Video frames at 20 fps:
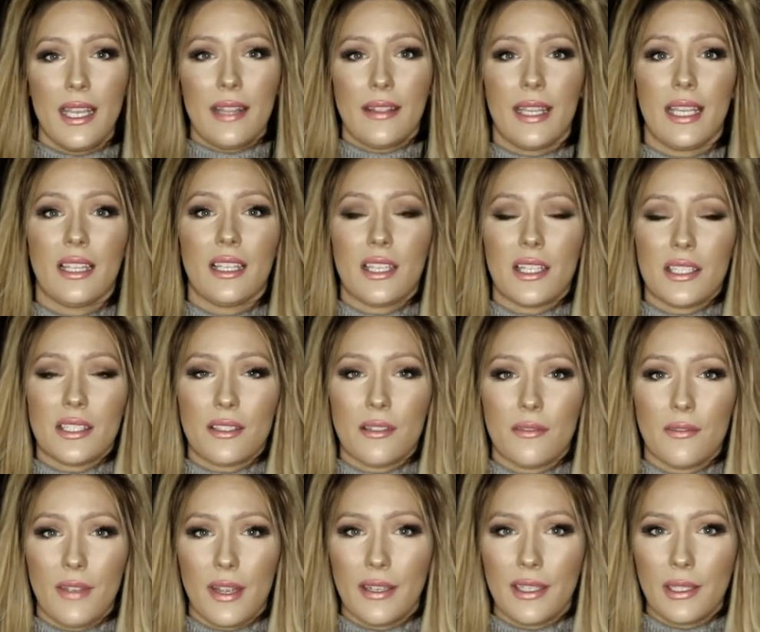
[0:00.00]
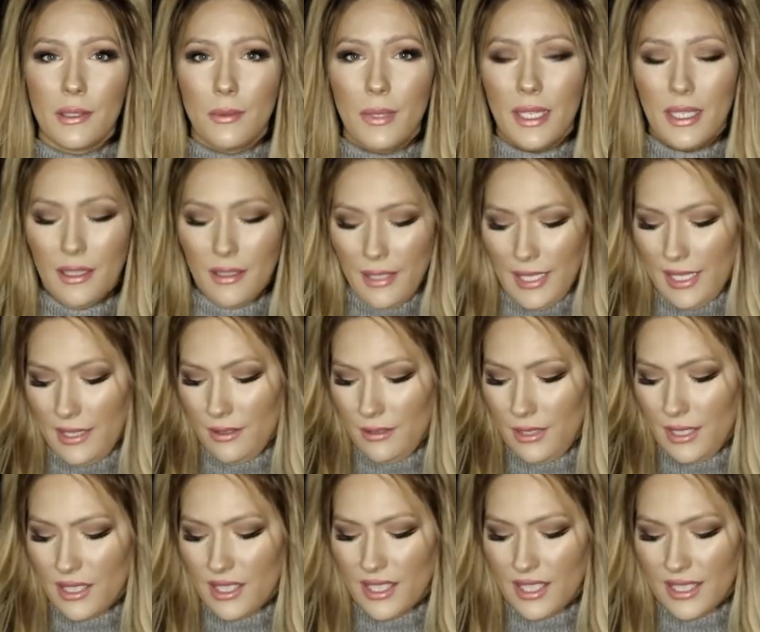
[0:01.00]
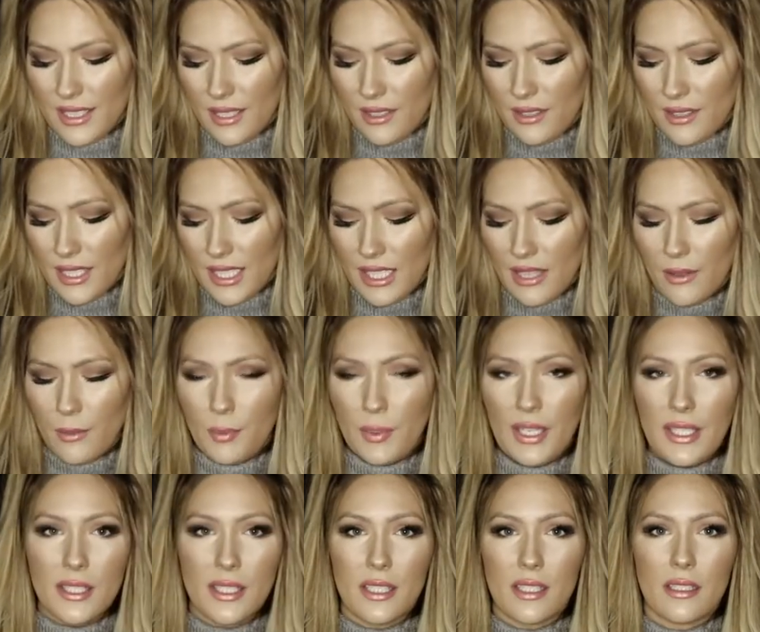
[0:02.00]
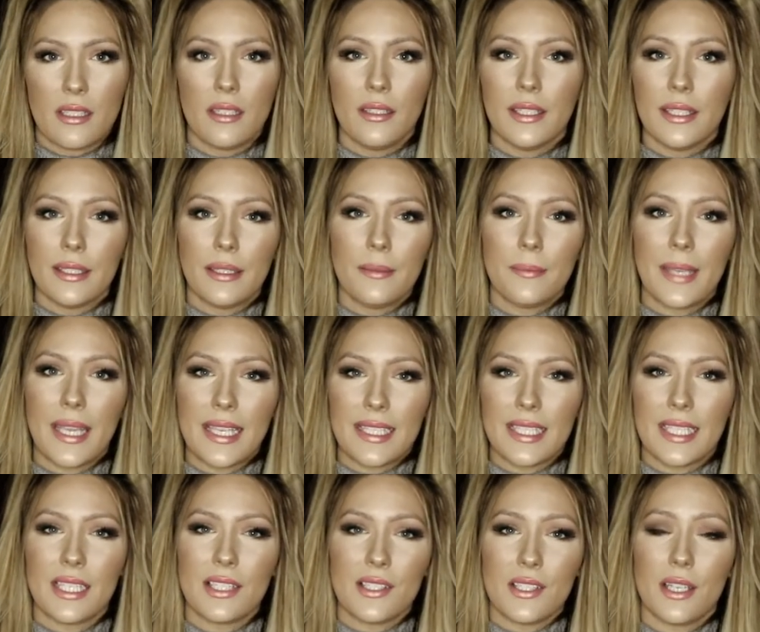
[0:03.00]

They last very well, and seriously, the prices are amazing.